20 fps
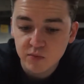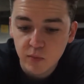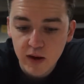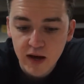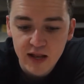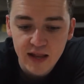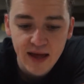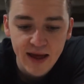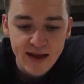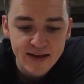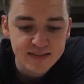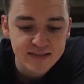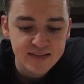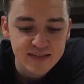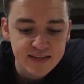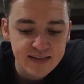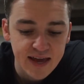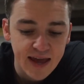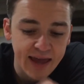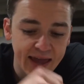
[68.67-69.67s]
well as
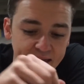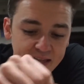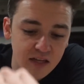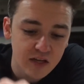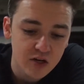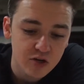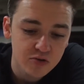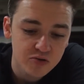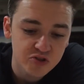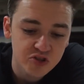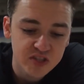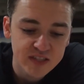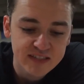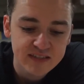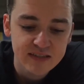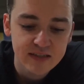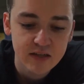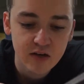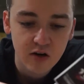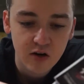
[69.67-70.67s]
the Halo
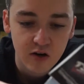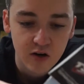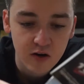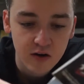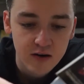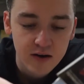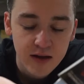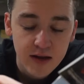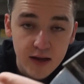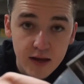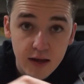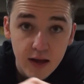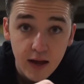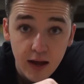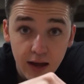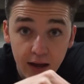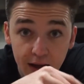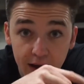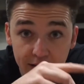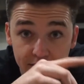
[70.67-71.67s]

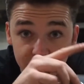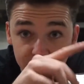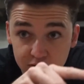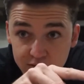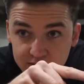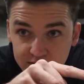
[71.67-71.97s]
GTR turn